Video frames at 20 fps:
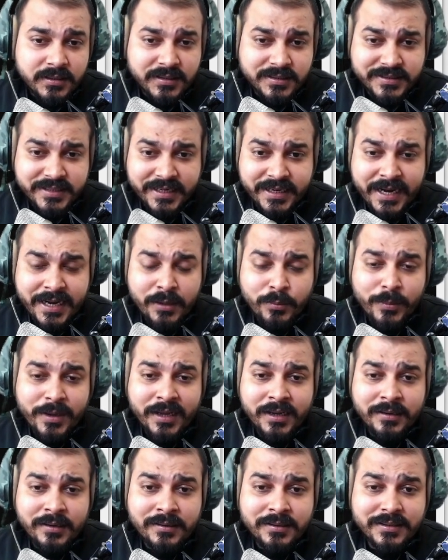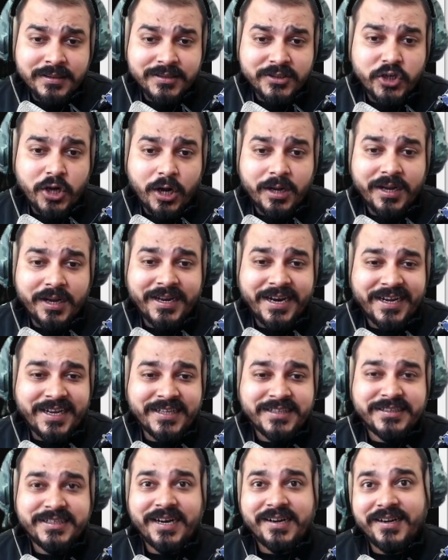The second one is Docker
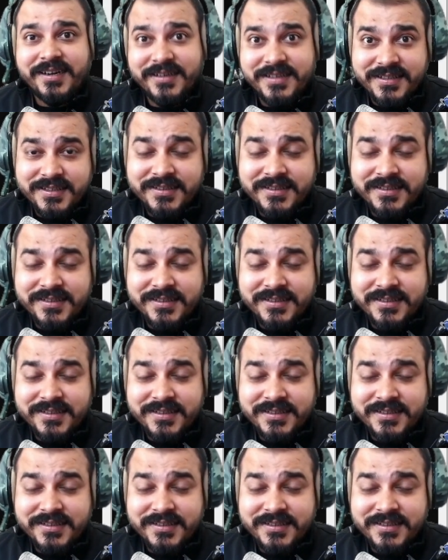getting started.